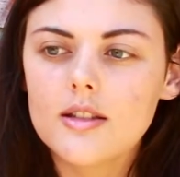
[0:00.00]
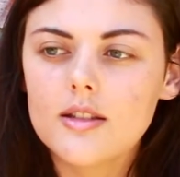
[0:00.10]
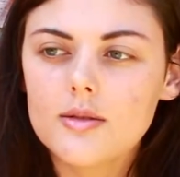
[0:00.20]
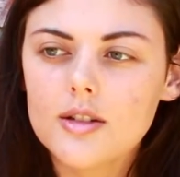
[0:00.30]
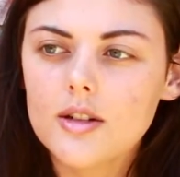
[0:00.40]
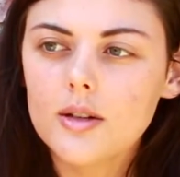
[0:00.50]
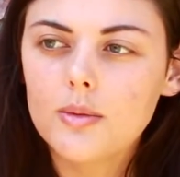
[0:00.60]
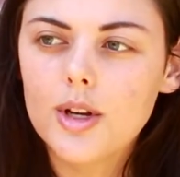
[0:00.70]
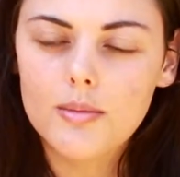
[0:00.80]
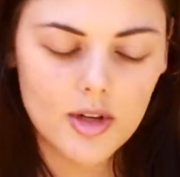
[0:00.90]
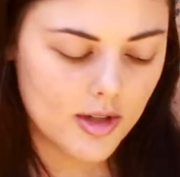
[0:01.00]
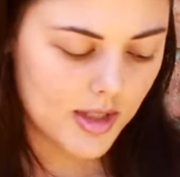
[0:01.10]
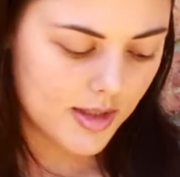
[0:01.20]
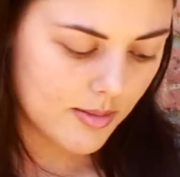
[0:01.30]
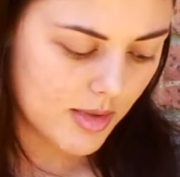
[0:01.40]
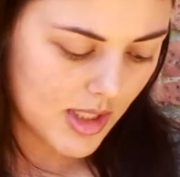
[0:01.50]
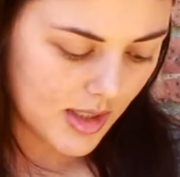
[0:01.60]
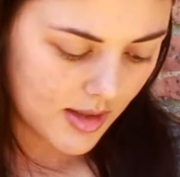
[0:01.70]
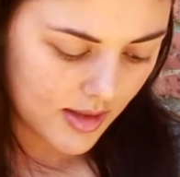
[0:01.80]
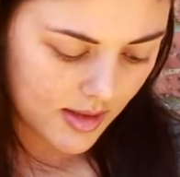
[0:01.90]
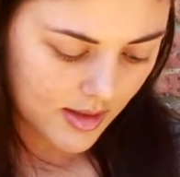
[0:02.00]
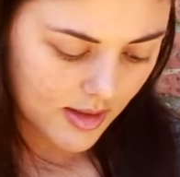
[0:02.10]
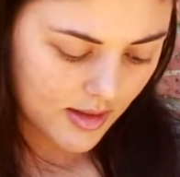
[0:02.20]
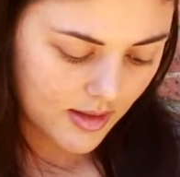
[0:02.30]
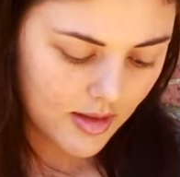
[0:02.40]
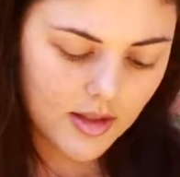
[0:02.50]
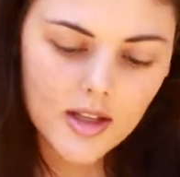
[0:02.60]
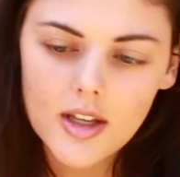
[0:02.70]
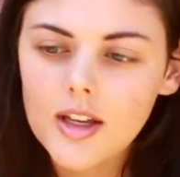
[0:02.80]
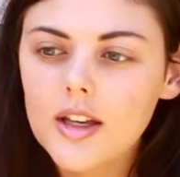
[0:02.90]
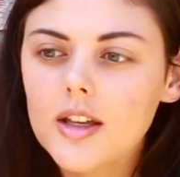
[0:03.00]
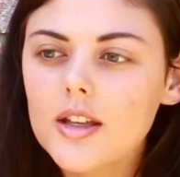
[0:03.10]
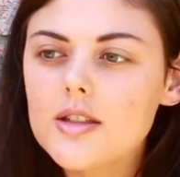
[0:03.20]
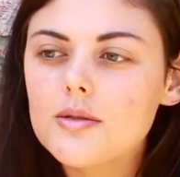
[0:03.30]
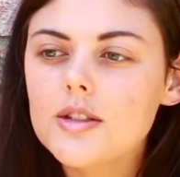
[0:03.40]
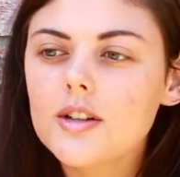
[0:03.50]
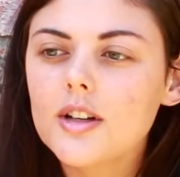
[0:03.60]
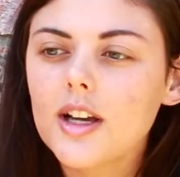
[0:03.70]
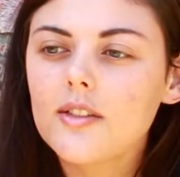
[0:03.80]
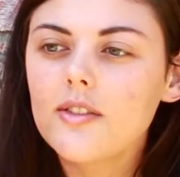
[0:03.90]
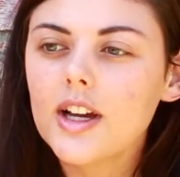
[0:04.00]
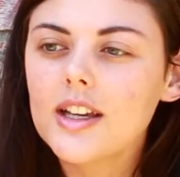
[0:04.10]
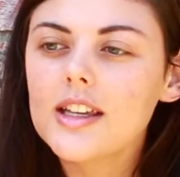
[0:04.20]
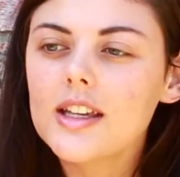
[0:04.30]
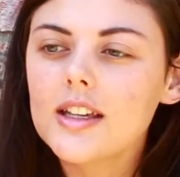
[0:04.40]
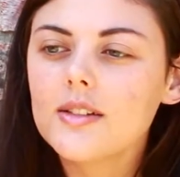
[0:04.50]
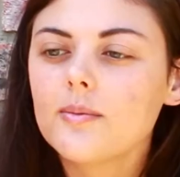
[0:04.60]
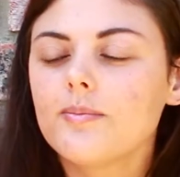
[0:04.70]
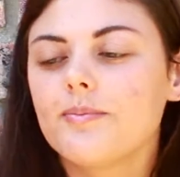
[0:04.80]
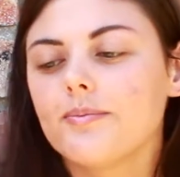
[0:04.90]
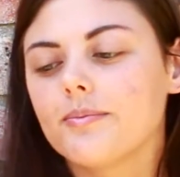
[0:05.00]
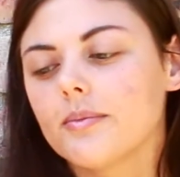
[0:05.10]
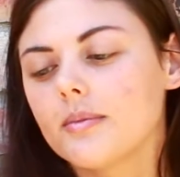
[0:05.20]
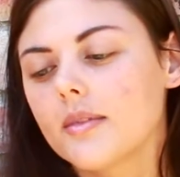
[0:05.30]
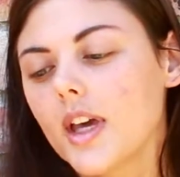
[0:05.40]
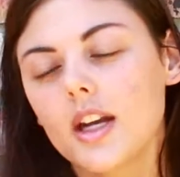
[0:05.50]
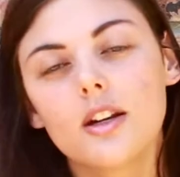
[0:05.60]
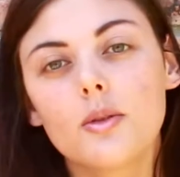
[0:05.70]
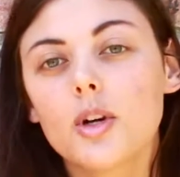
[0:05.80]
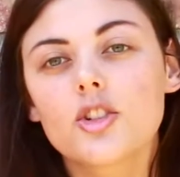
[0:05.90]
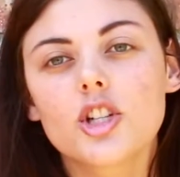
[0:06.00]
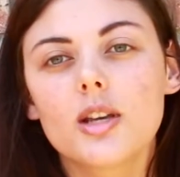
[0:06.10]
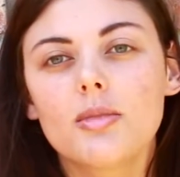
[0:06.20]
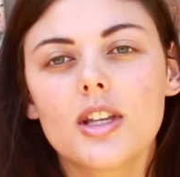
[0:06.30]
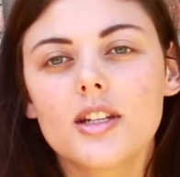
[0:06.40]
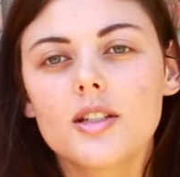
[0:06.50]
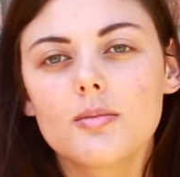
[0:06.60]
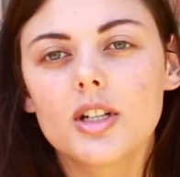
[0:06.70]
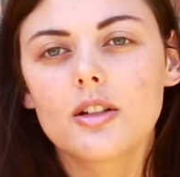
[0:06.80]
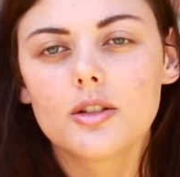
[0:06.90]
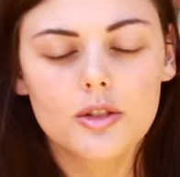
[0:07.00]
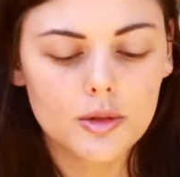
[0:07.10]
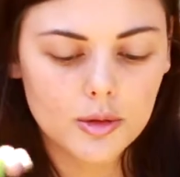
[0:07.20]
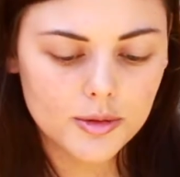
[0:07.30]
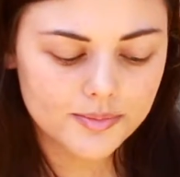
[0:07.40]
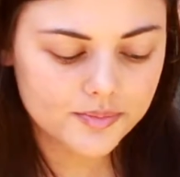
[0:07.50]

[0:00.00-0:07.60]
This one's got one block and some beads. This one's got like a funky, I don't know what shape that is, but it looks cool.